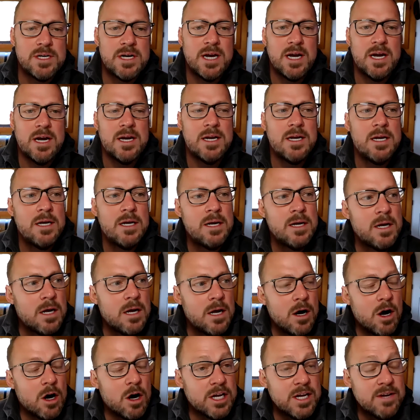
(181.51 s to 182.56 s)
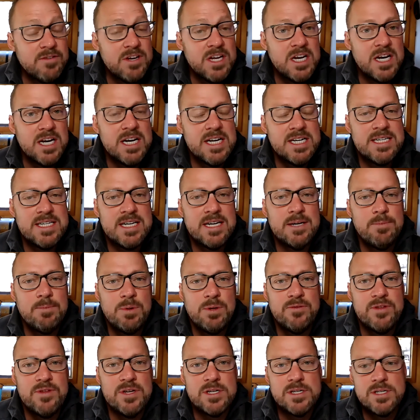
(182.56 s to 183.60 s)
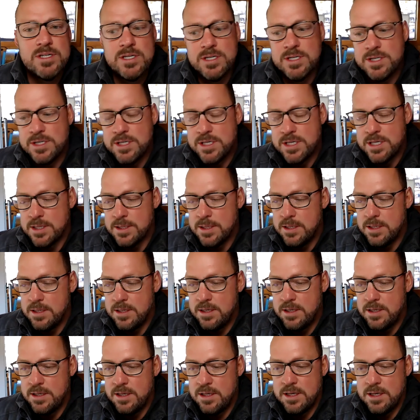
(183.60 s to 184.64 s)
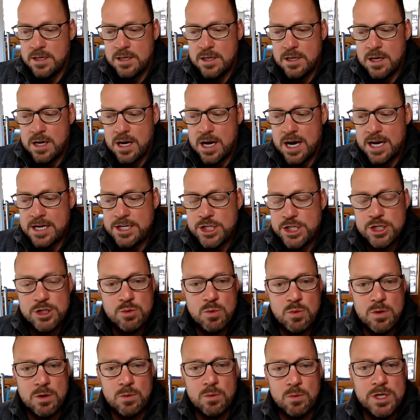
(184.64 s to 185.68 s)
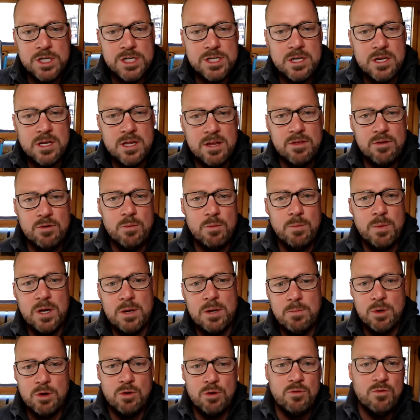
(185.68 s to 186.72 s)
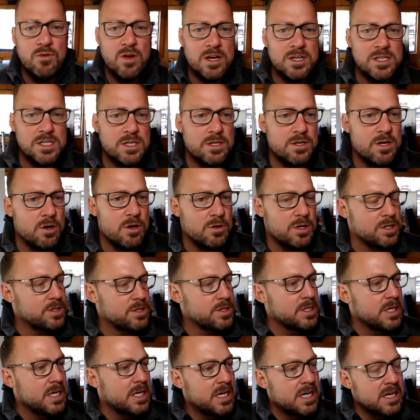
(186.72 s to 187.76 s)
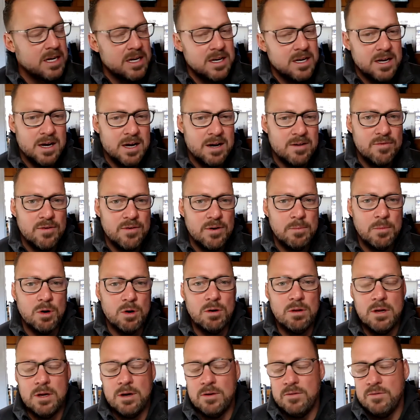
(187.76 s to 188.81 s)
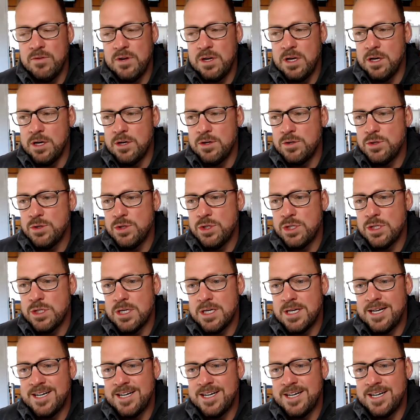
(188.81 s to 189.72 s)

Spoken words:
And I'll give you an example of this. Is I just went recently through a big move, as you notice from earlier videos.